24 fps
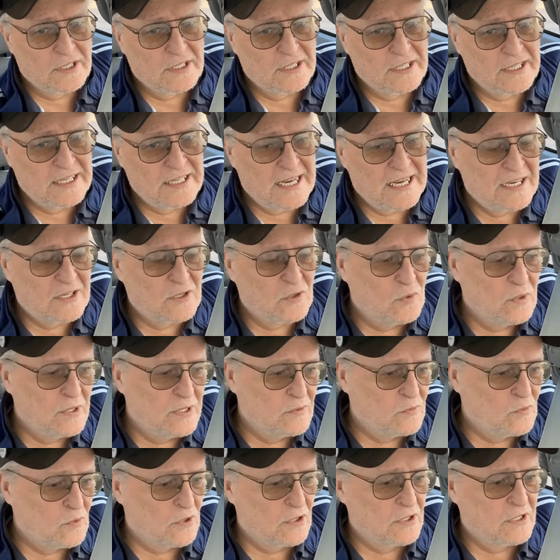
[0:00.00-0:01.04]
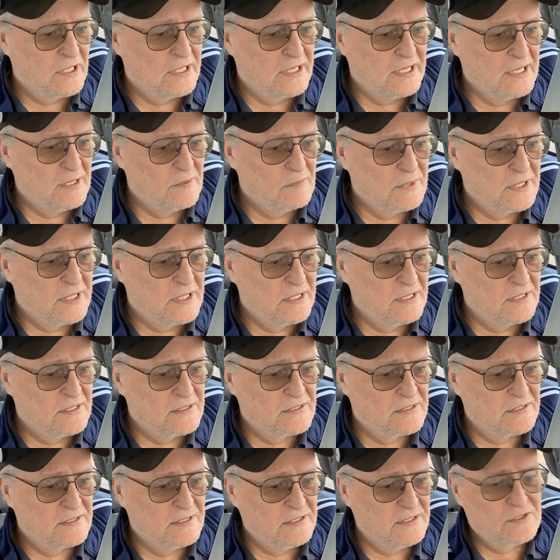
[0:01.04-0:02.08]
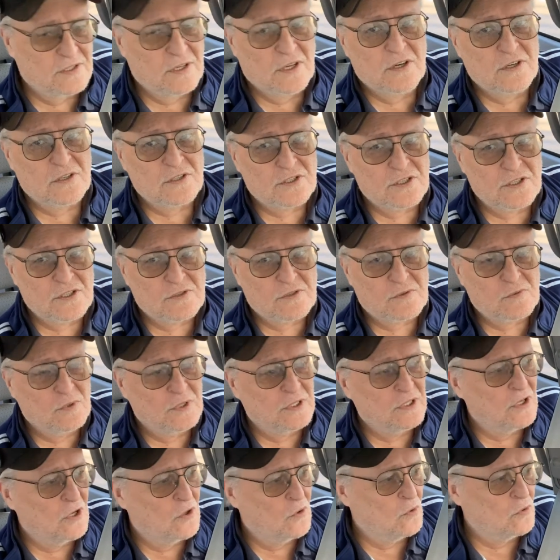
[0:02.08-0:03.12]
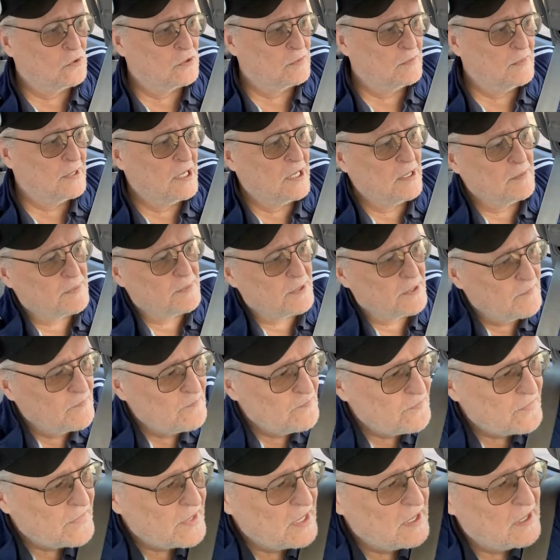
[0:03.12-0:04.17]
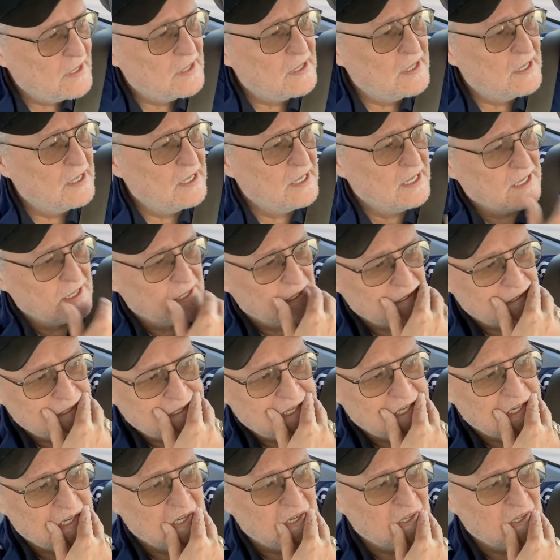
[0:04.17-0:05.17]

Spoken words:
and then he had to quit work again because his lungs just wouldn't hold him up. And,